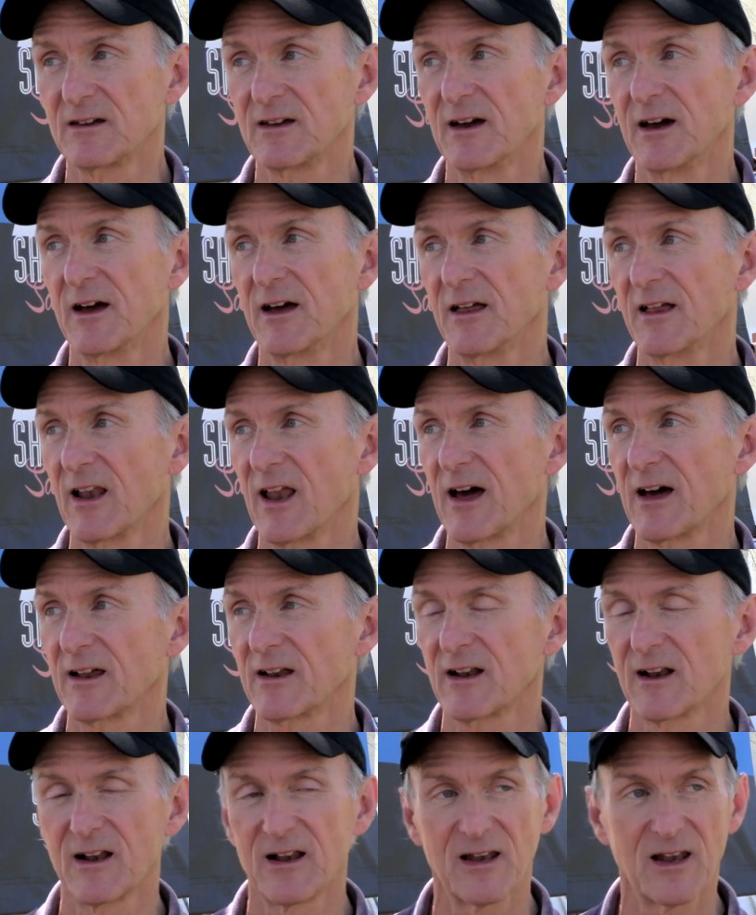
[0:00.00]
A lot
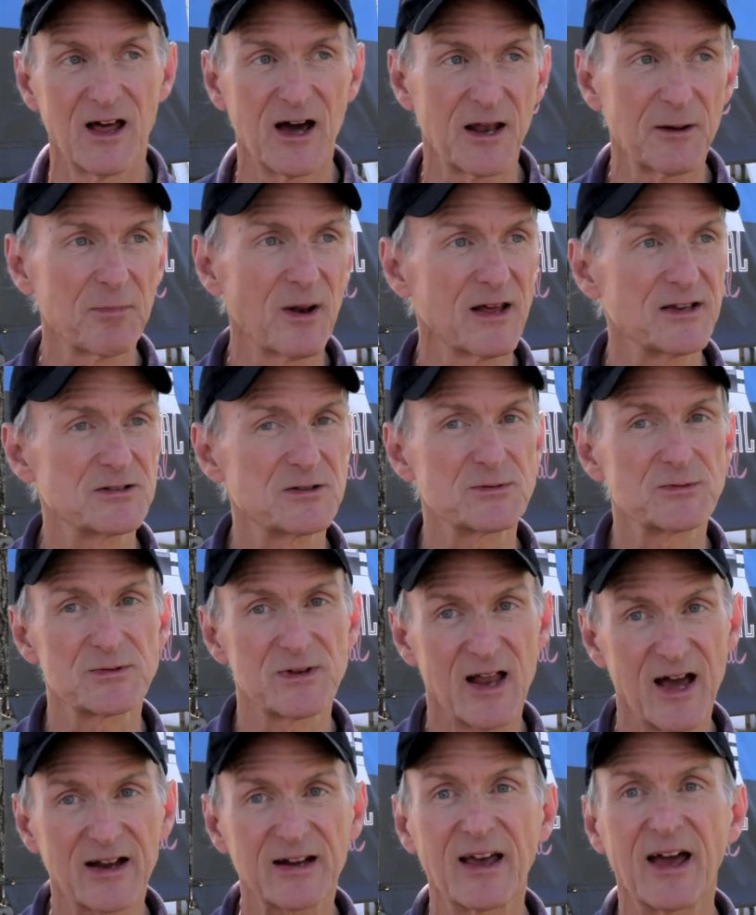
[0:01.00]
of places
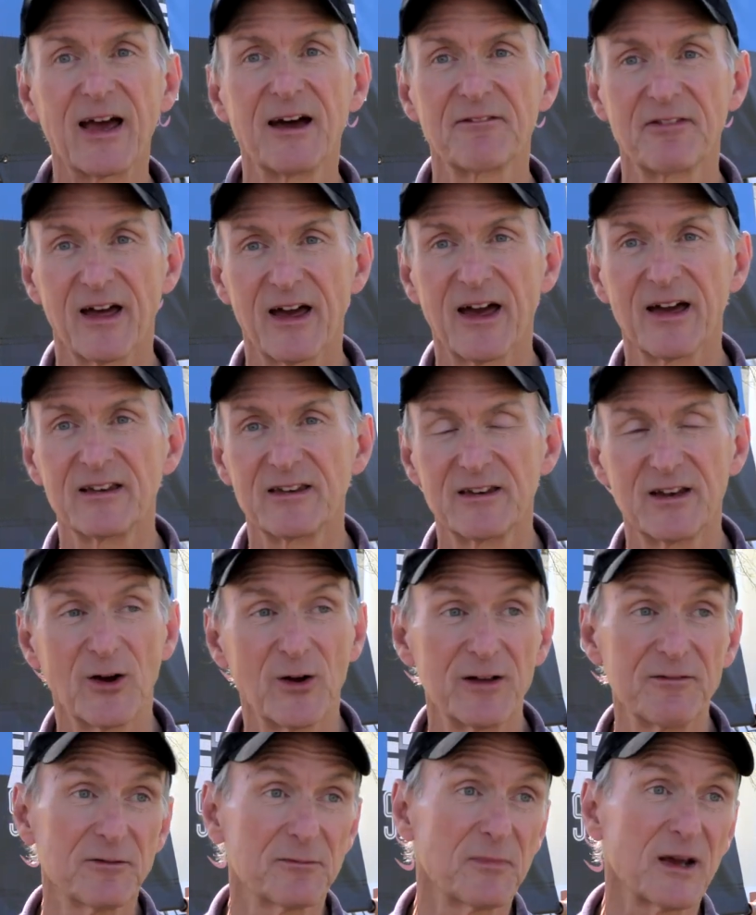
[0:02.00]
like to have that. You know,
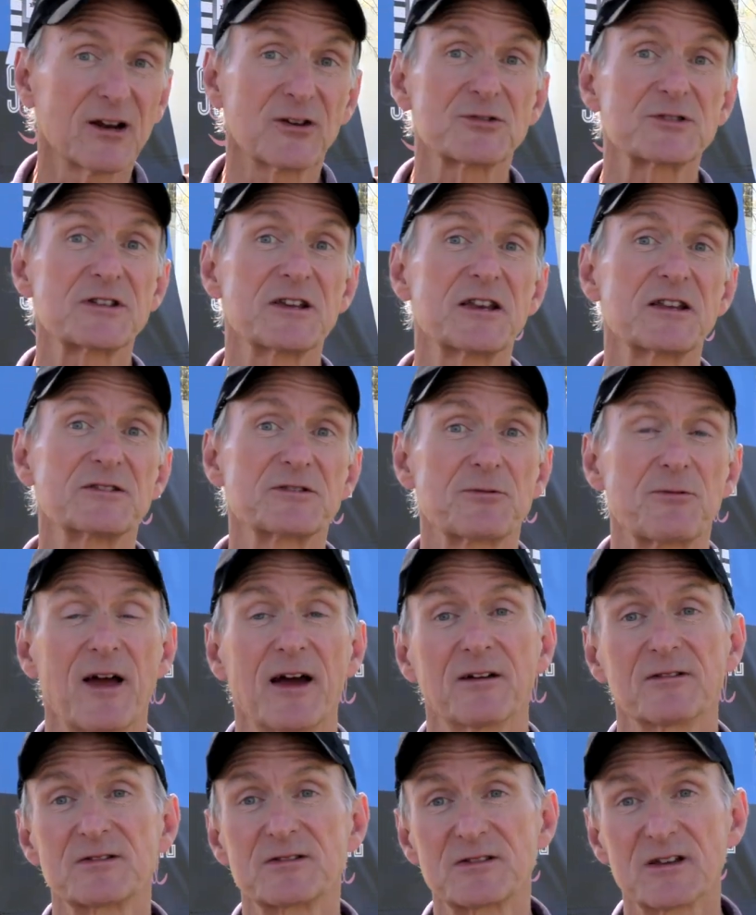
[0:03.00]
even bigger cities
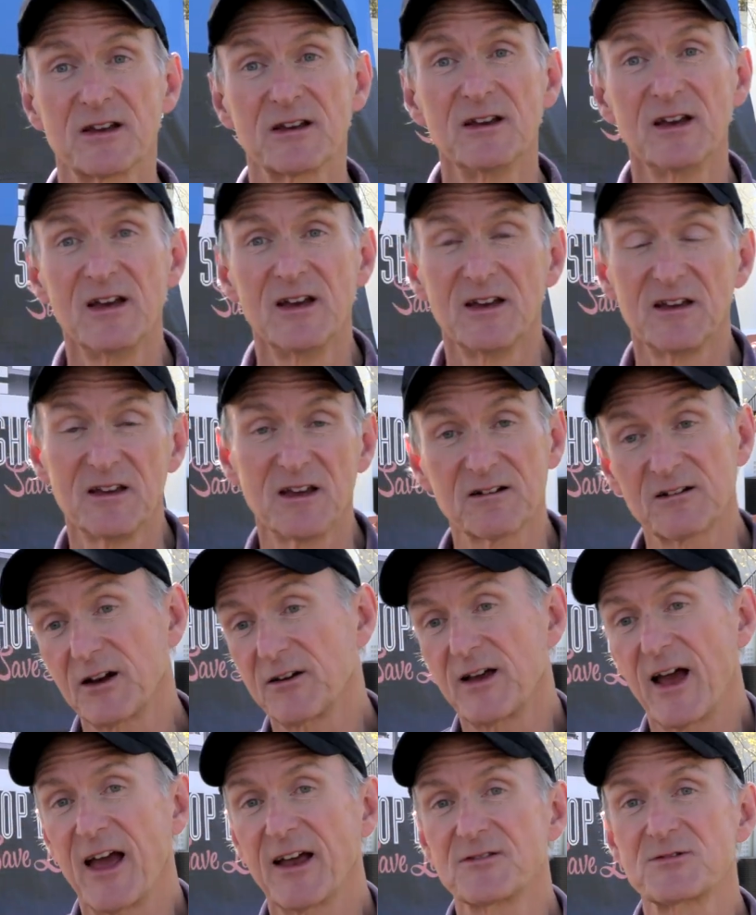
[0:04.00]
around us. Go
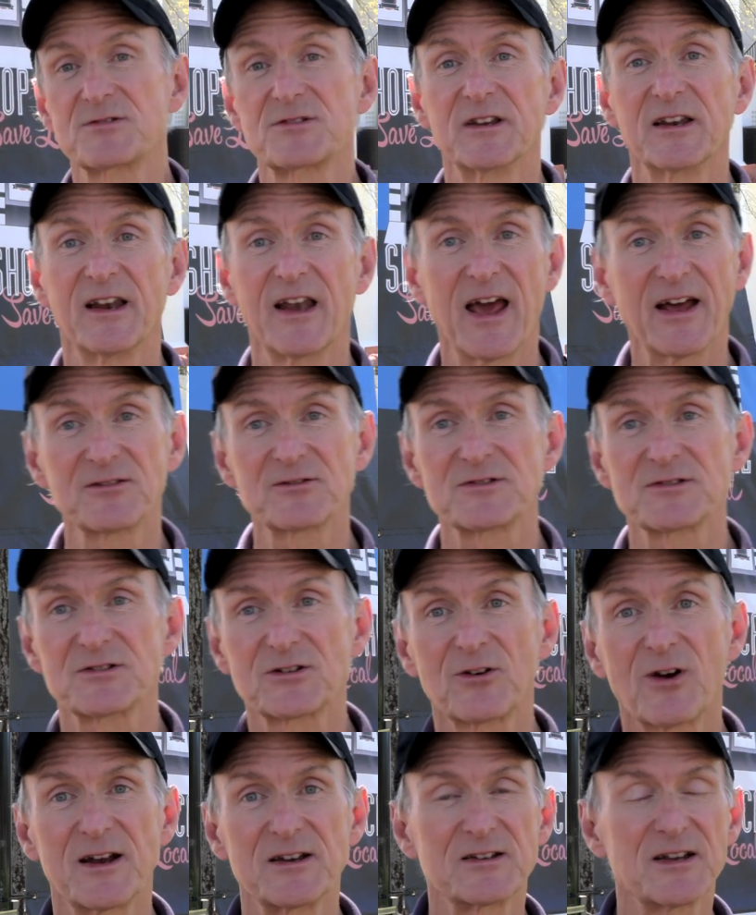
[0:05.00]
to Anderson, and Anderson's a
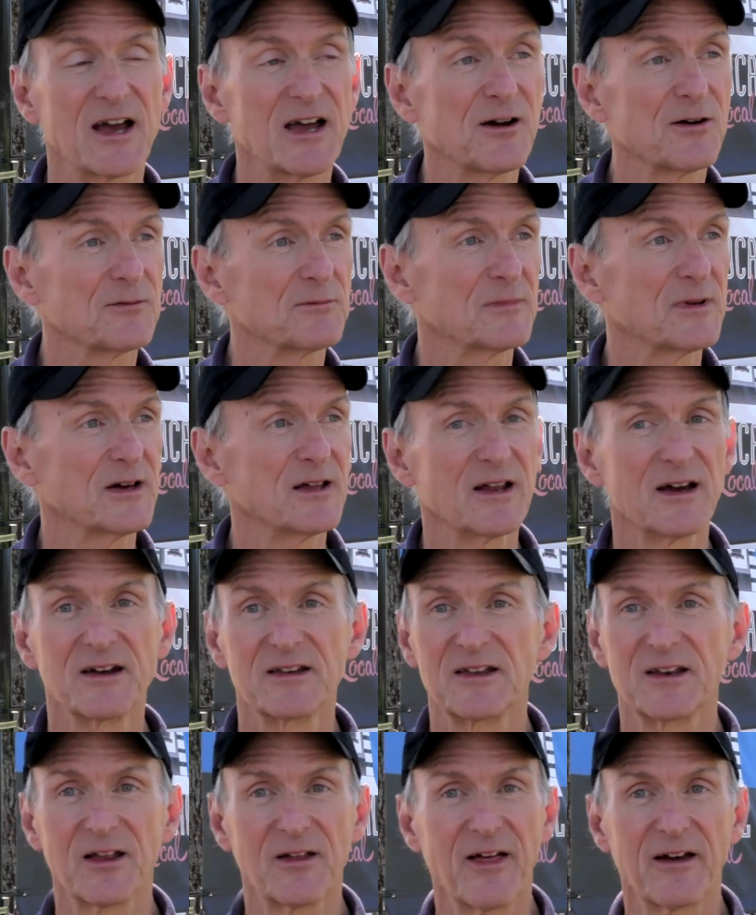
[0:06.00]
great town, but,
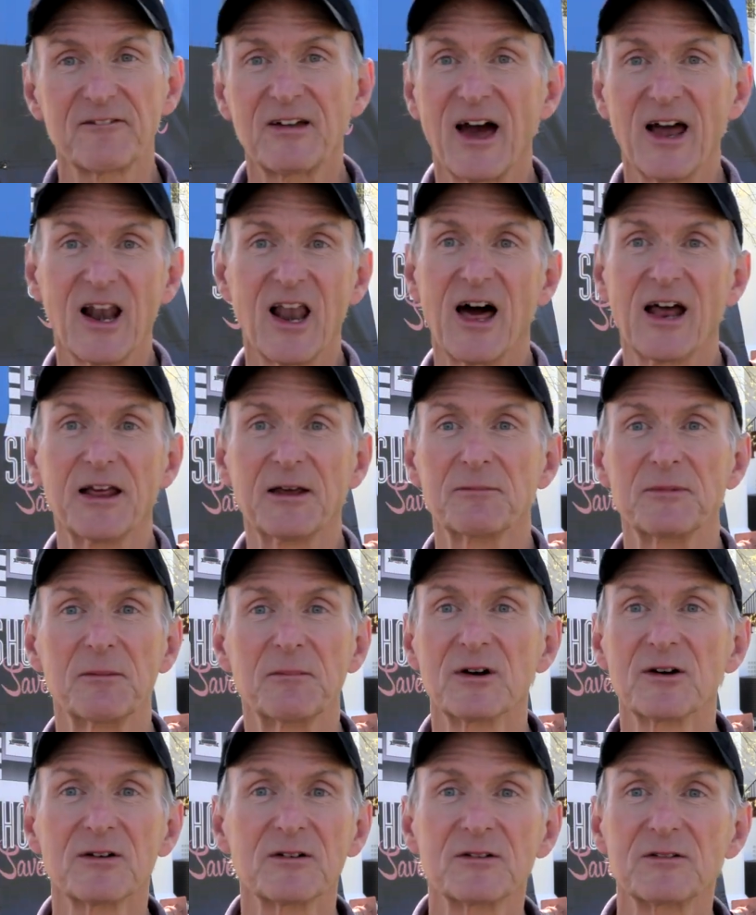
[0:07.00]
they've got a lot of empty
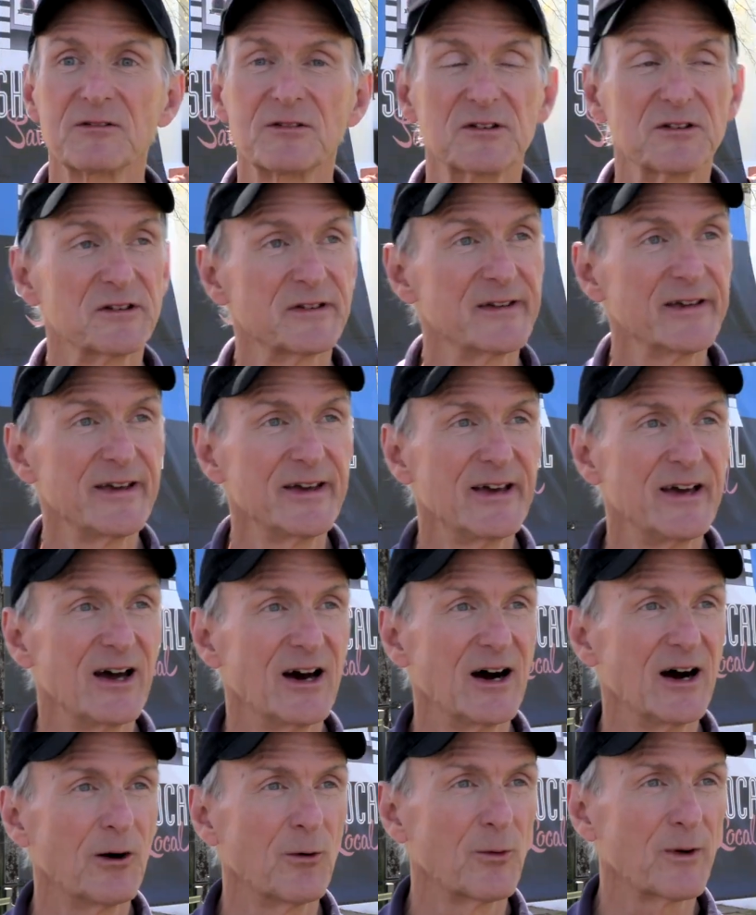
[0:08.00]
buildings,
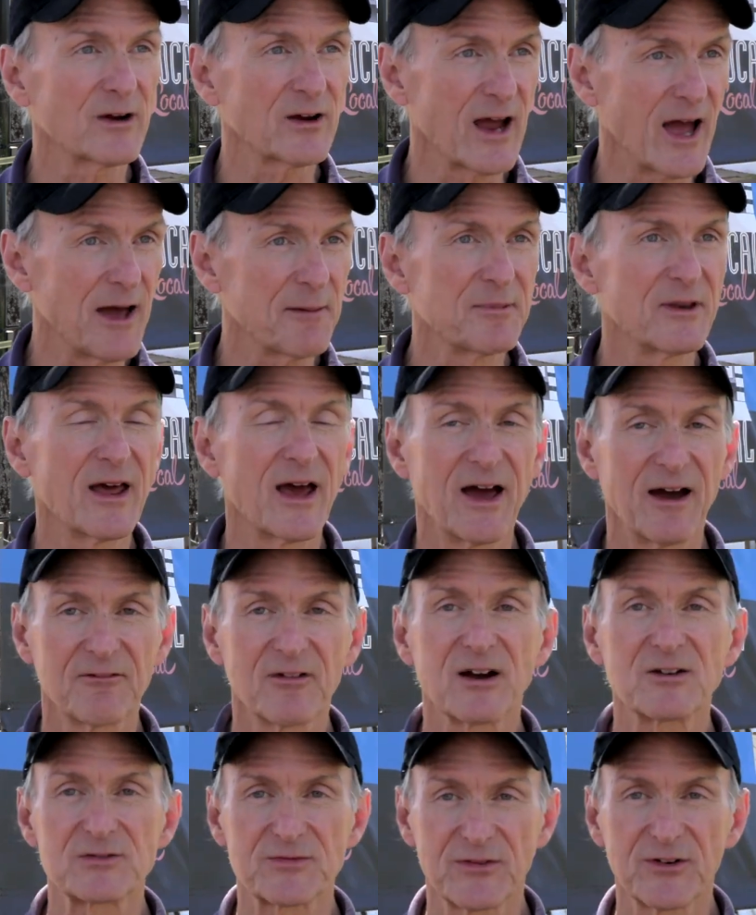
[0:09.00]
and we're happy to have
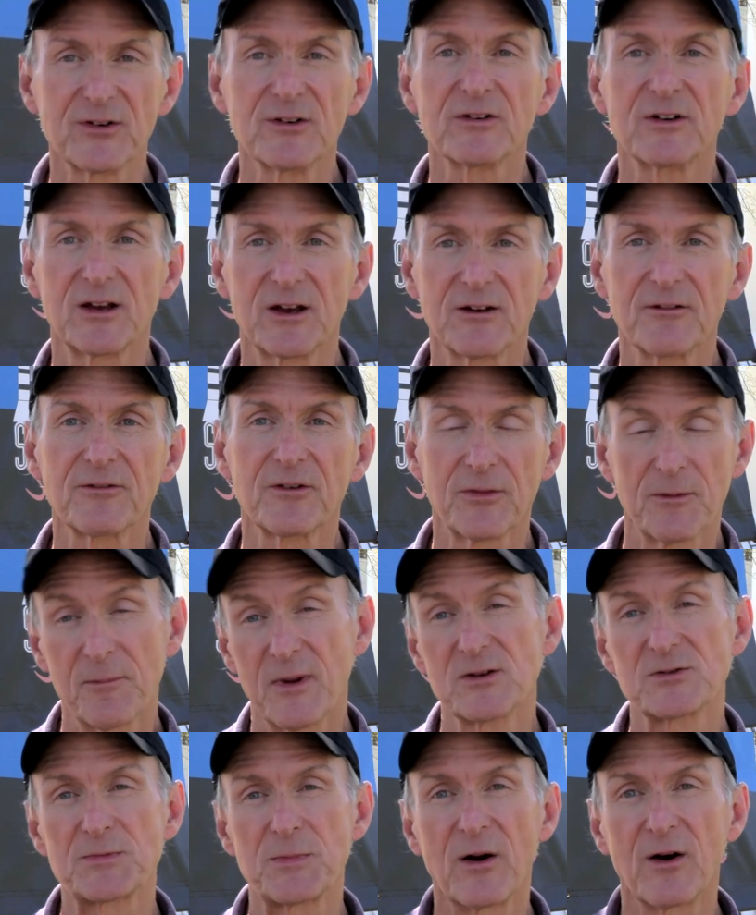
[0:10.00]
ours full here for the
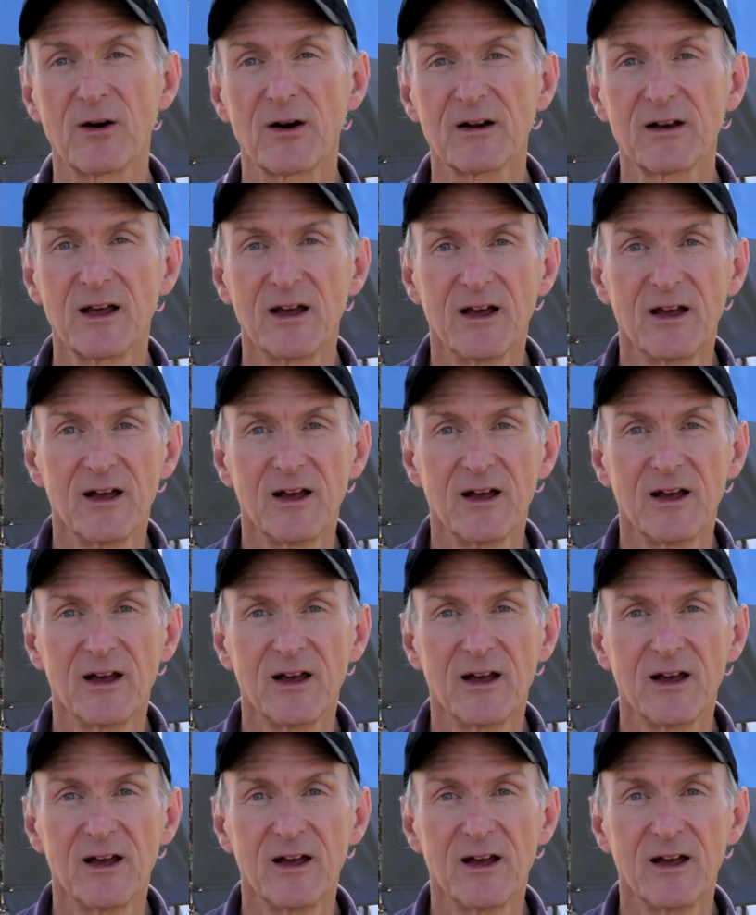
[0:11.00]
most part.